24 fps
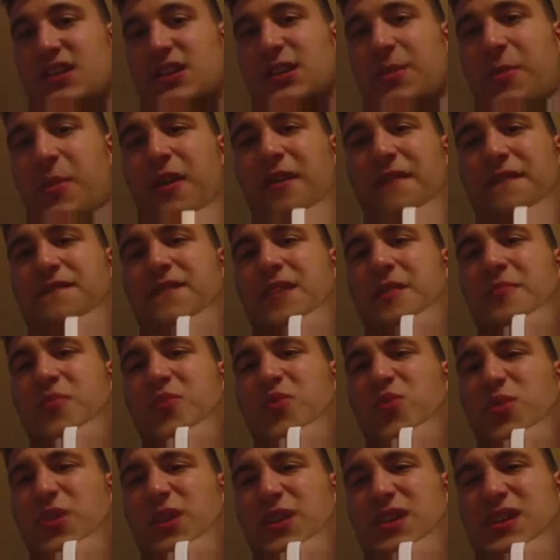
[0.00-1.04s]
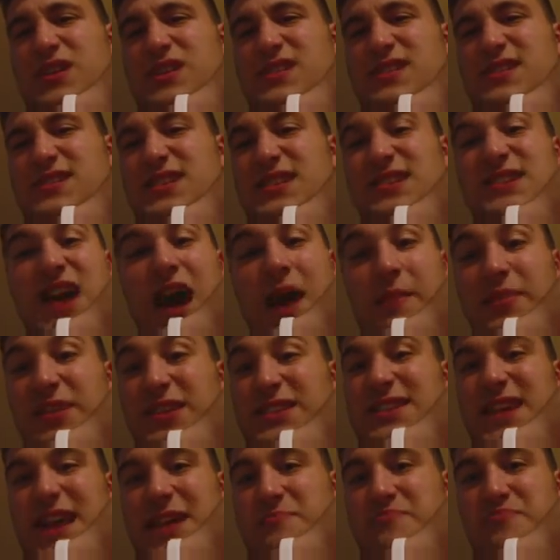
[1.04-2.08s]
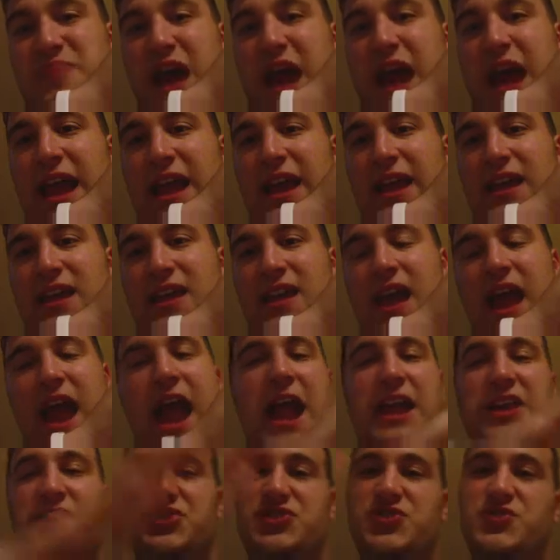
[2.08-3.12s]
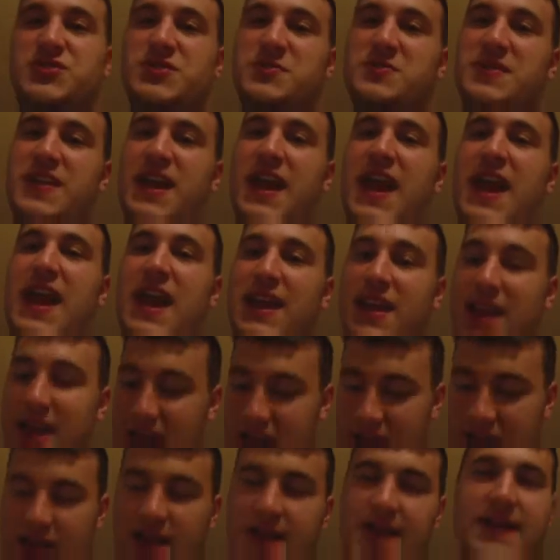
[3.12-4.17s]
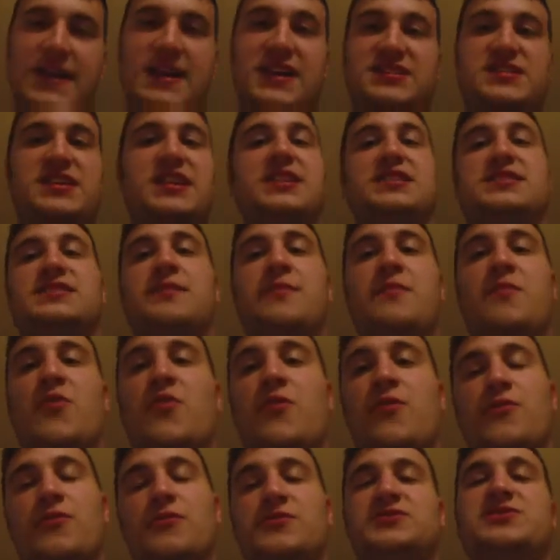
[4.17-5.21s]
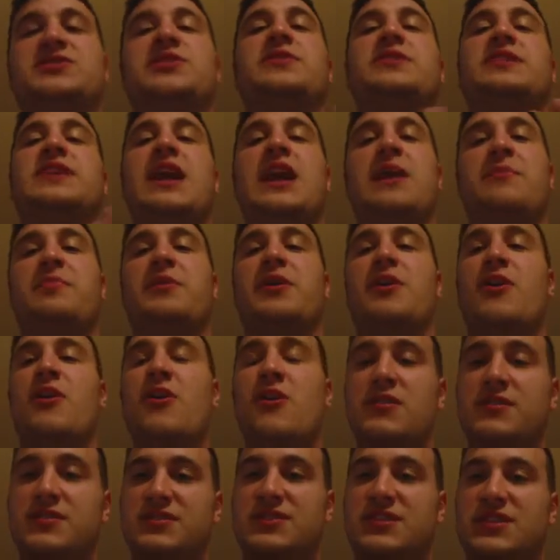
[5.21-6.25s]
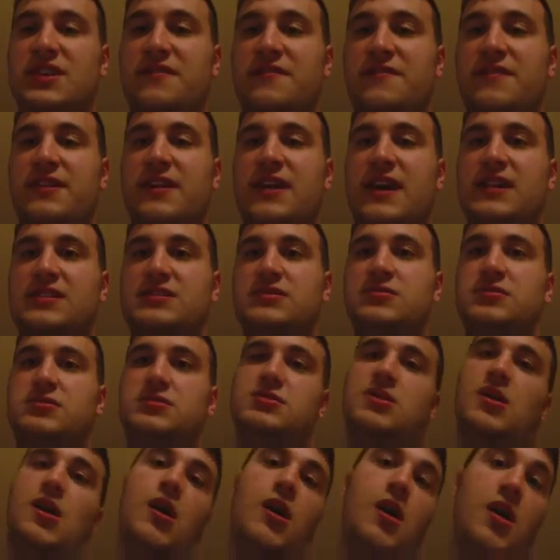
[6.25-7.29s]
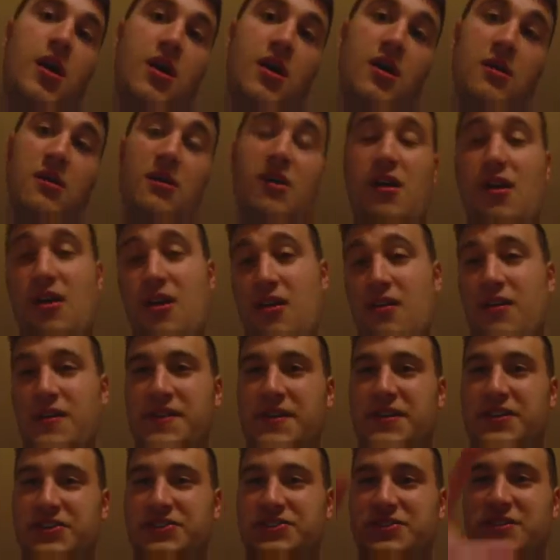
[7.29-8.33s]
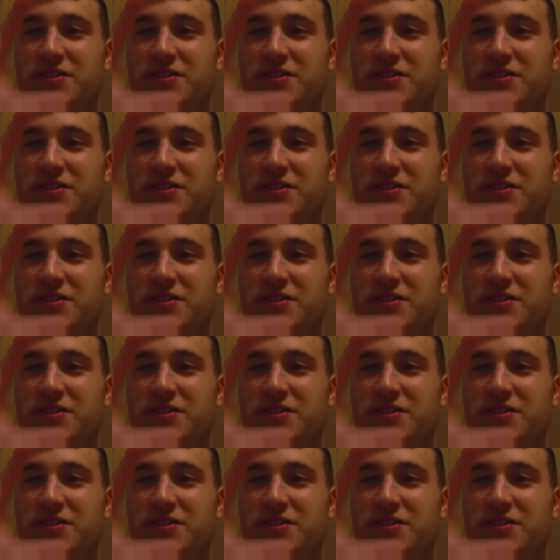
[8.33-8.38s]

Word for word: come on, Fun Boy. You got me dead bang and he shoots him in the hand. And like I said, he's immortal, so he can't be hurt and stuff like that. So he's like, oh, oh, and then he